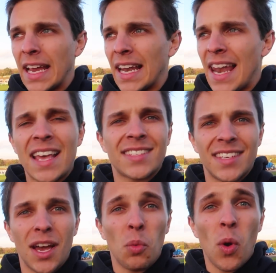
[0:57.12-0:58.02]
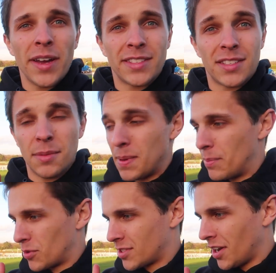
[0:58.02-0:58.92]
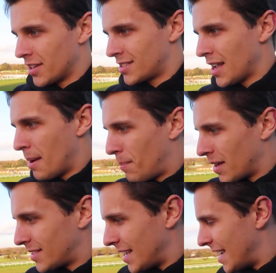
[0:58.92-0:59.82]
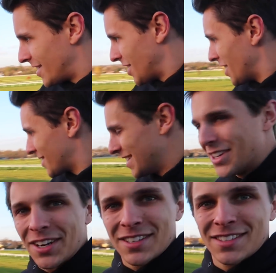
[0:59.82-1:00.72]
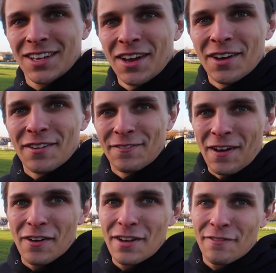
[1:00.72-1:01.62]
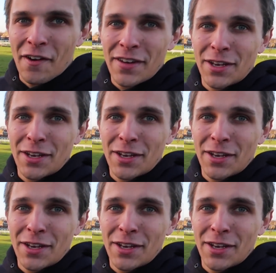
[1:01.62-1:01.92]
Glacier White to be precise, but it just looks very, very